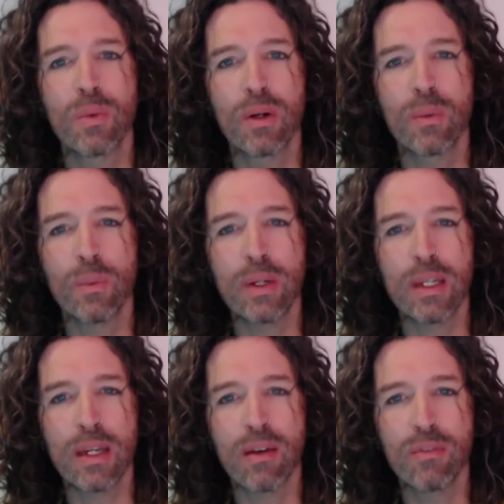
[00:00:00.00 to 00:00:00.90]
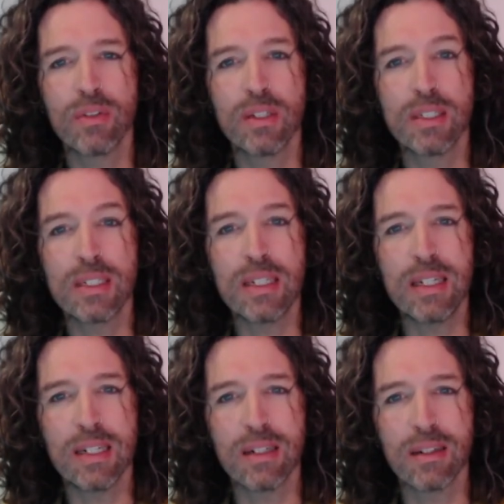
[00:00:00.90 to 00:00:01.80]
where we have
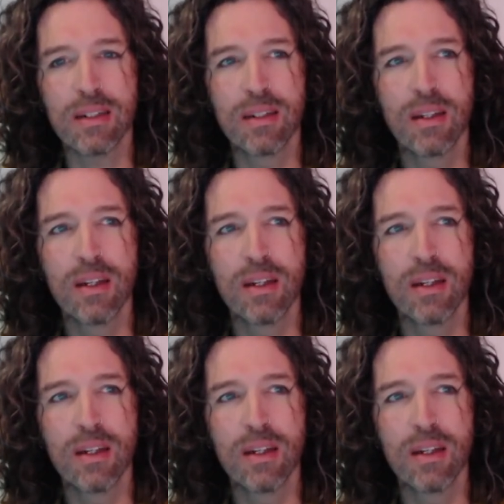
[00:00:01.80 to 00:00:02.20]
seen